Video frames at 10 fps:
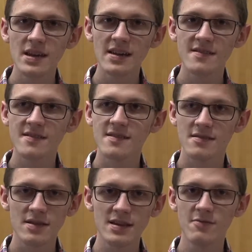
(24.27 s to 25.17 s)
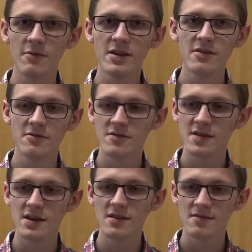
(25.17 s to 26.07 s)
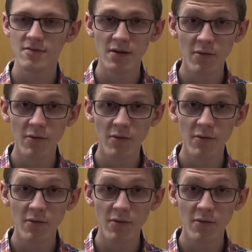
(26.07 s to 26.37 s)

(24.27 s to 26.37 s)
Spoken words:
yes, that's what we do. So what